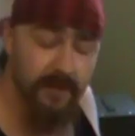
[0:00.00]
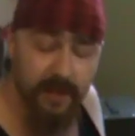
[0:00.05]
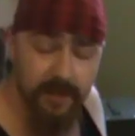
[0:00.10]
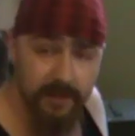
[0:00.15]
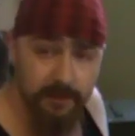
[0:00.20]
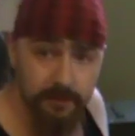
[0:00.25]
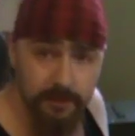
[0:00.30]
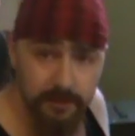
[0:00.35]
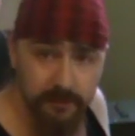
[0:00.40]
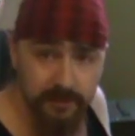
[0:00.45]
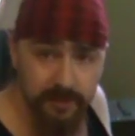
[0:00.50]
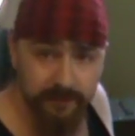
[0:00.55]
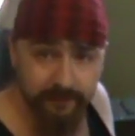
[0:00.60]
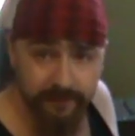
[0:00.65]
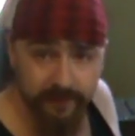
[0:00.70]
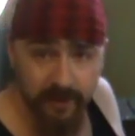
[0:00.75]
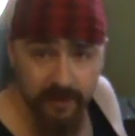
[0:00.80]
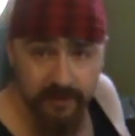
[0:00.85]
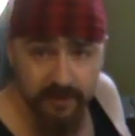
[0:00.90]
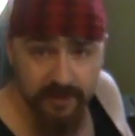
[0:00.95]
Anyone who
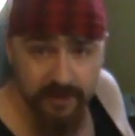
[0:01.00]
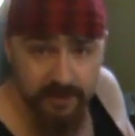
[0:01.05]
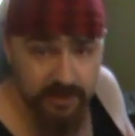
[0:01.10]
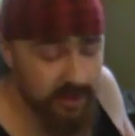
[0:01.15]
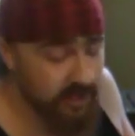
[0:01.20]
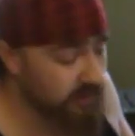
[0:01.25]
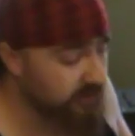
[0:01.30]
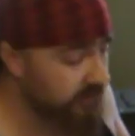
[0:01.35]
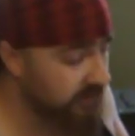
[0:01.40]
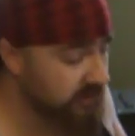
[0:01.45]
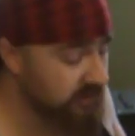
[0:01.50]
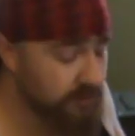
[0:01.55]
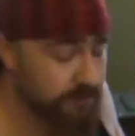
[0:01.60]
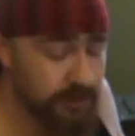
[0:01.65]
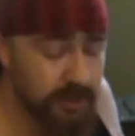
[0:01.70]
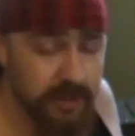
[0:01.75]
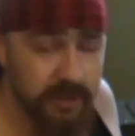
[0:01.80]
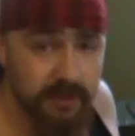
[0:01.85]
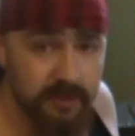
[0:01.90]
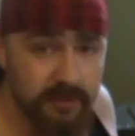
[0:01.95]
can find this, Yuengling's a
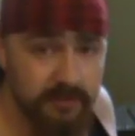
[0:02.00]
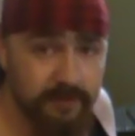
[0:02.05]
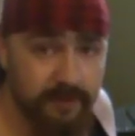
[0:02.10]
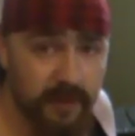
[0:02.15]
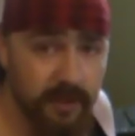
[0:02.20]
pretty good